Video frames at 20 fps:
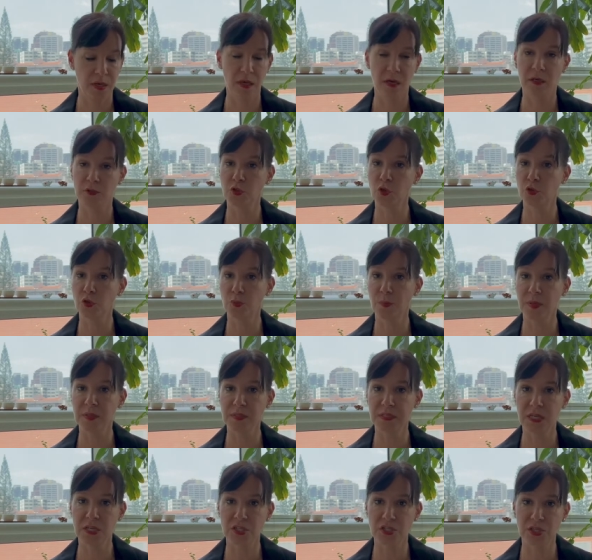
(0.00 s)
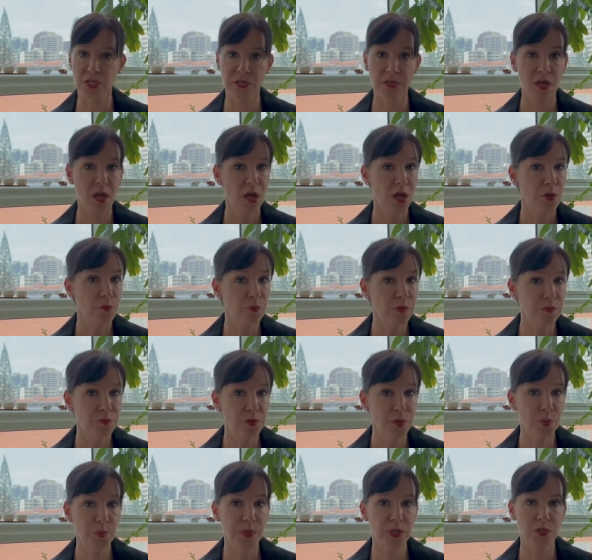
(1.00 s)
uh, documentation,
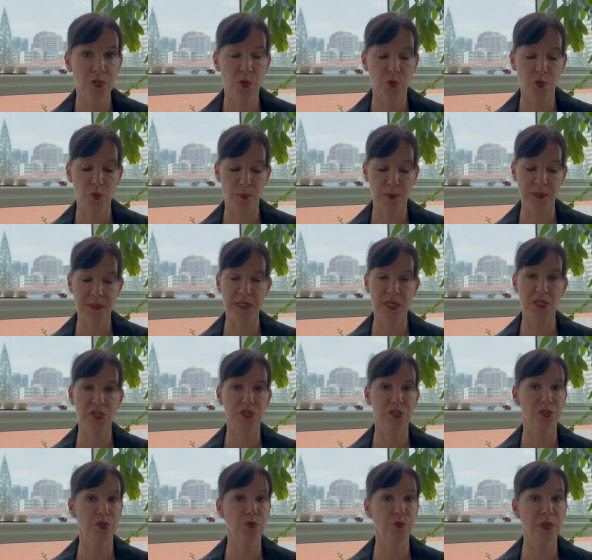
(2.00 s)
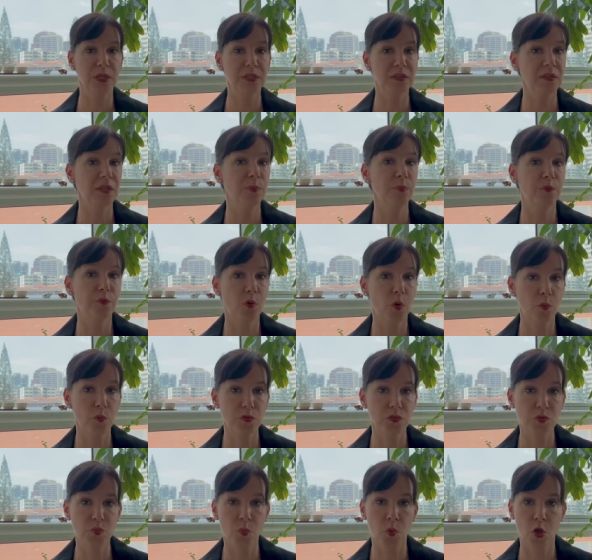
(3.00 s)
reviewing documentation, doing deep
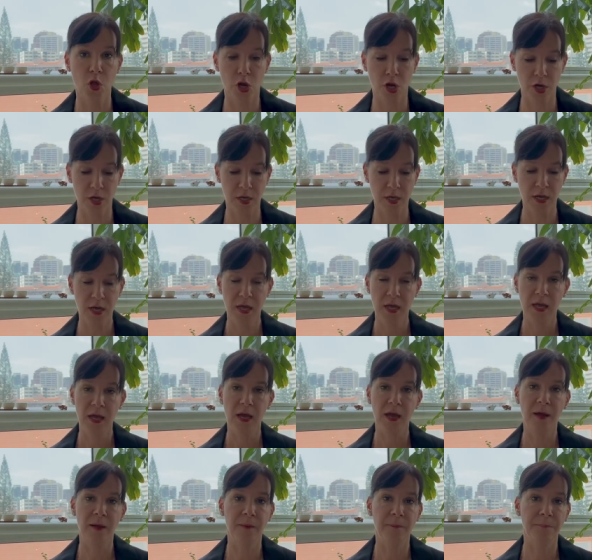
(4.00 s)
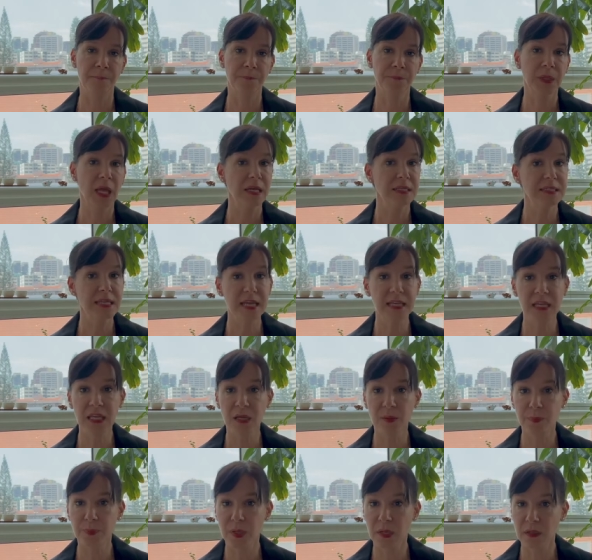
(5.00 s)
focus work, um,
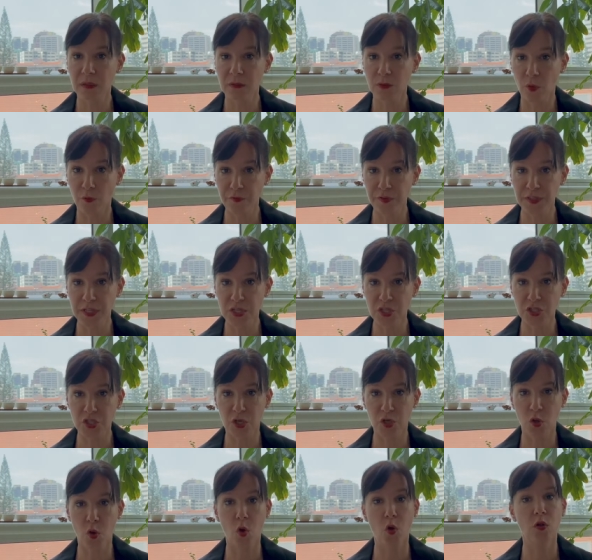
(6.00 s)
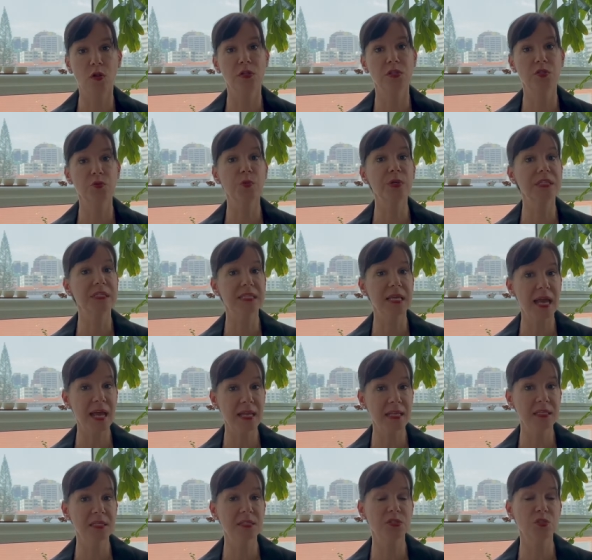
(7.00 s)
taking uh, confidential calls. We
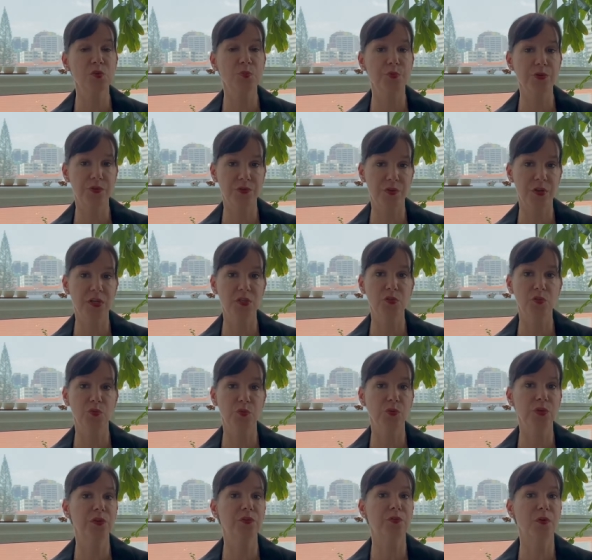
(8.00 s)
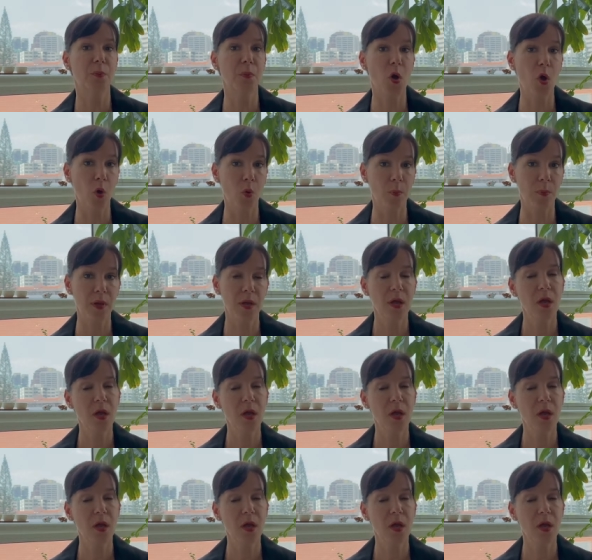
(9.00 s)
tend to prefer to do it from home,